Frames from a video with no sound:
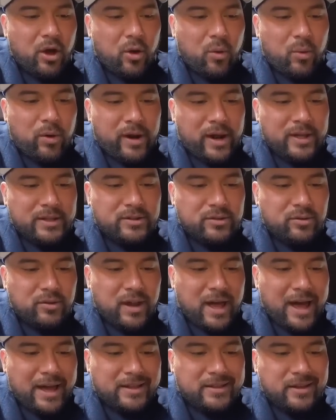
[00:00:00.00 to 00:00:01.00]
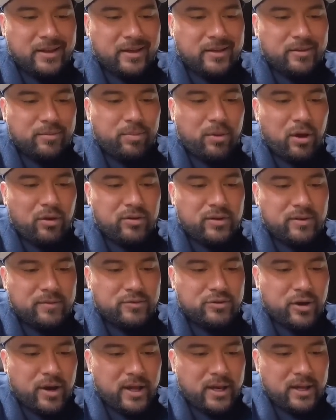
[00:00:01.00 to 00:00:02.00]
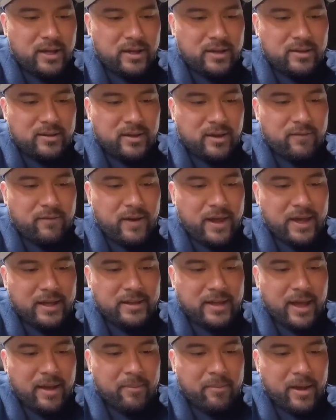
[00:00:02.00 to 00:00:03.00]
when I do like the explosive training and stuff like that,